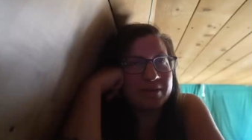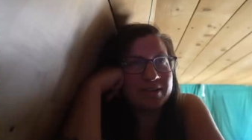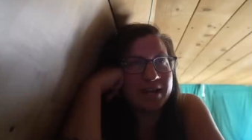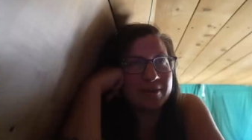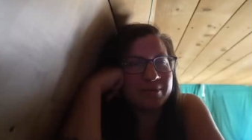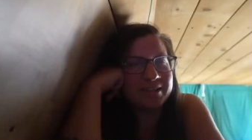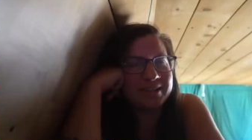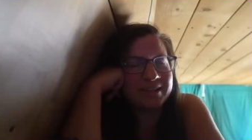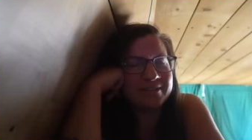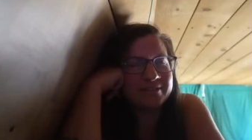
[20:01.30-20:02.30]
out now, but
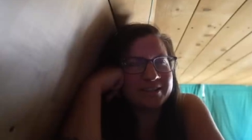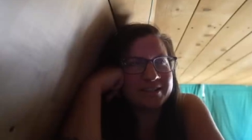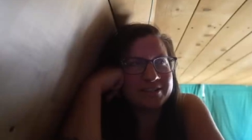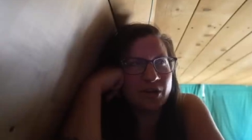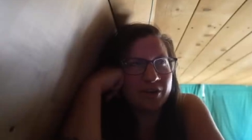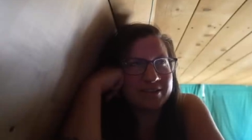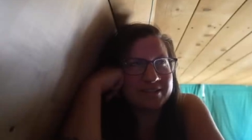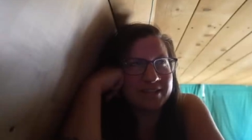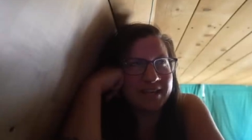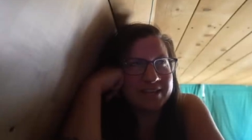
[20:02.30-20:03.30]
I don't think as hot as
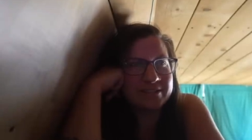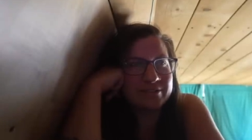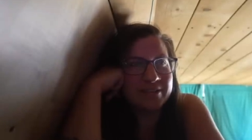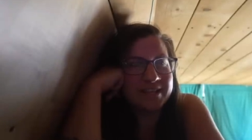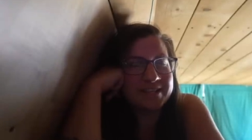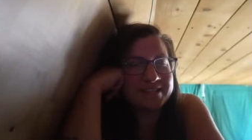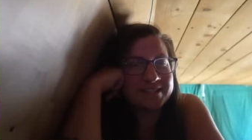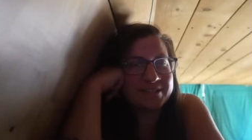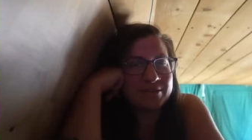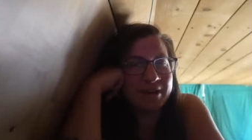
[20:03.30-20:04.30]
the last two days.
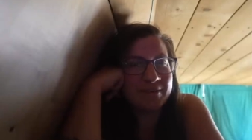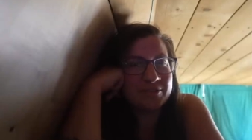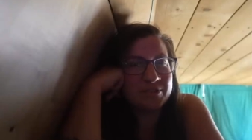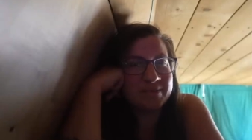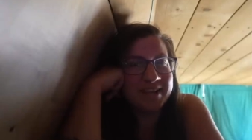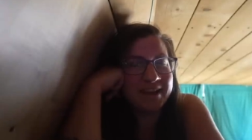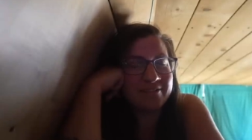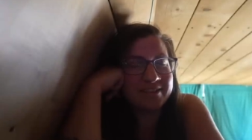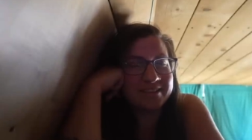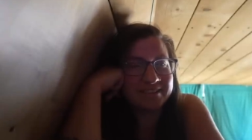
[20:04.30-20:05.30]
And so I've just been
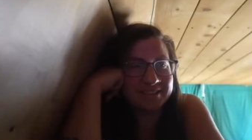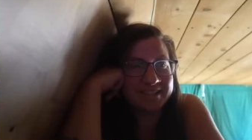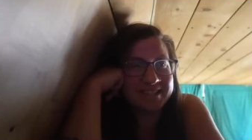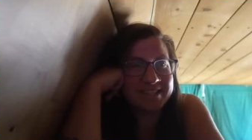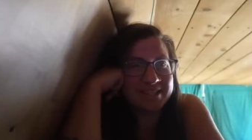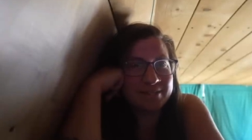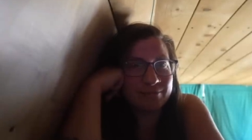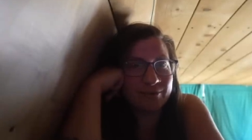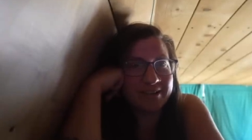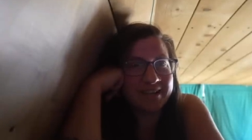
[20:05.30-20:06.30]
having the laziest
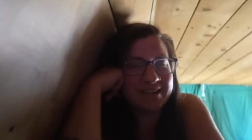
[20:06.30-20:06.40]
morning